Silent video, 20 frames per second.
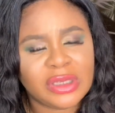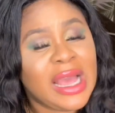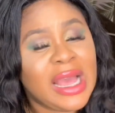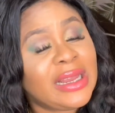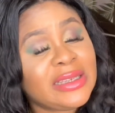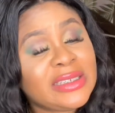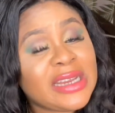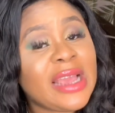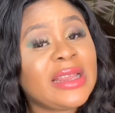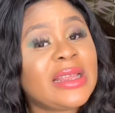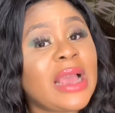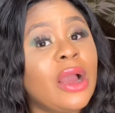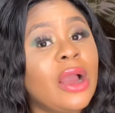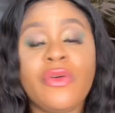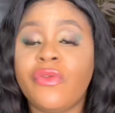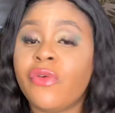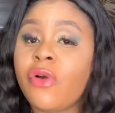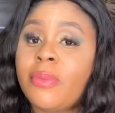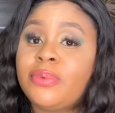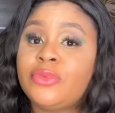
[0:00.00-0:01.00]
that child
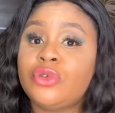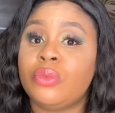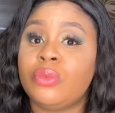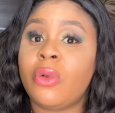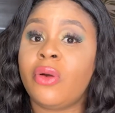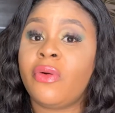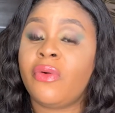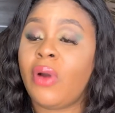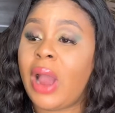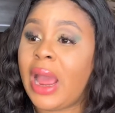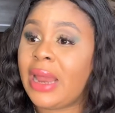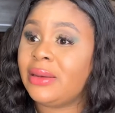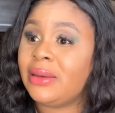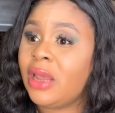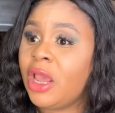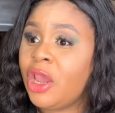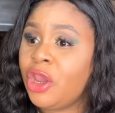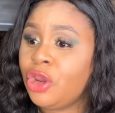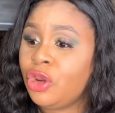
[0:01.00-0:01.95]
can grow up tomorrow and